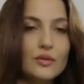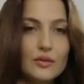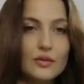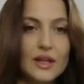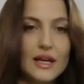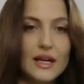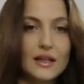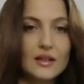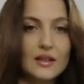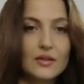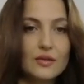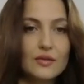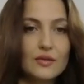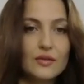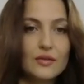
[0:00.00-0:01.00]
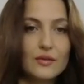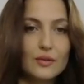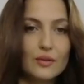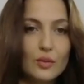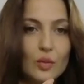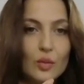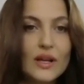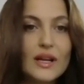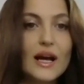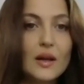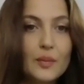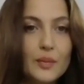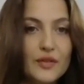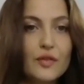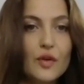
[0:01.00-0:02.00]
like when I'll
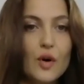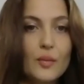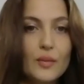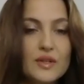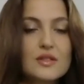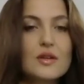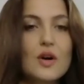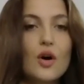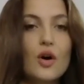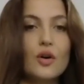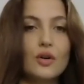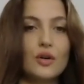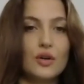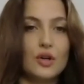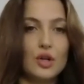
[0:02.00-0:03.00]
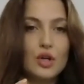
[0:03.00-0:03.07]
perform a song